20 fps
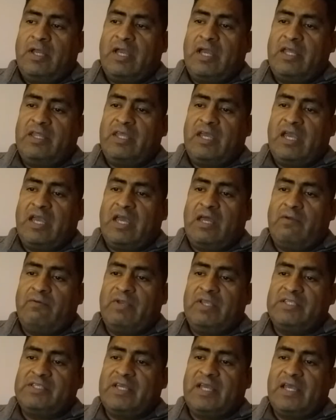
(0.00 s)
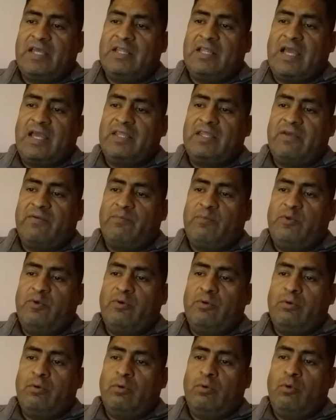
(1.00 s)
and the hair of his head like the
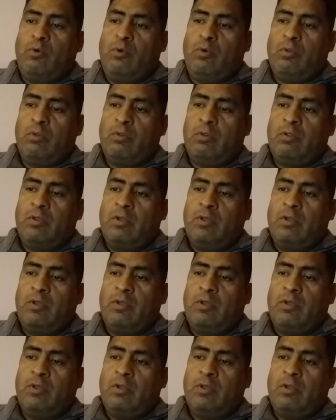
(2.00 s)
pure wool.